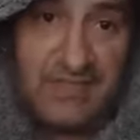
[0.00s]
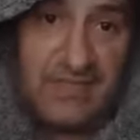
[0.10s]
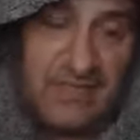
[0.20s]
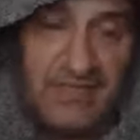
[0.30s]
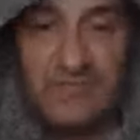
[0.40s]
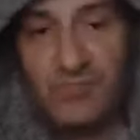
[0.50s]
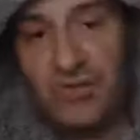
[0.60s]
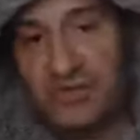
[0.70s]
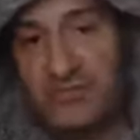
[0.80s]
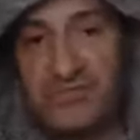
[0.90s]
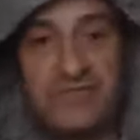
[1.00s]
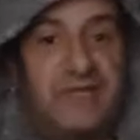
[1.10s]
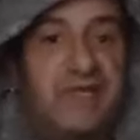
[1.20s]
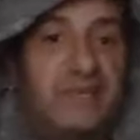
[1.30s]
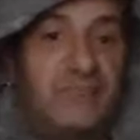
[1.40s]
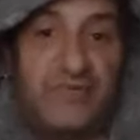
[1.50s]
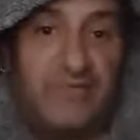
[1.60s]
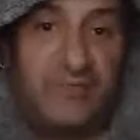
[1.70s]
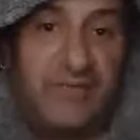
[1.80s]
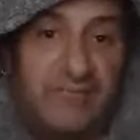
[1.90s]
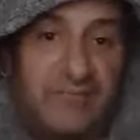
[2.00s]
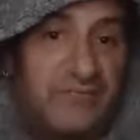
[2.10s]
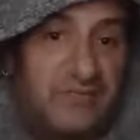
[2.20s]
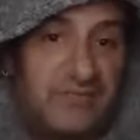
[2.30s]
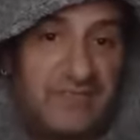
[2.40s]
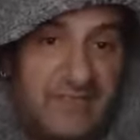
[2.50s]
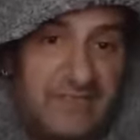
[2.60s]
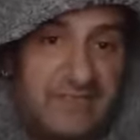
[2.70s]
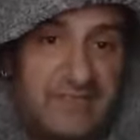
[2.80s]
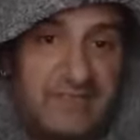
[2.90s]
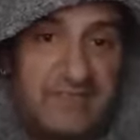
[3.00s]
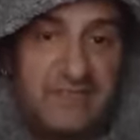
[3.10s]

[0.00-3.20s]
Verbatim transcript: unless Wilder wants to go down to weight, which nobody does.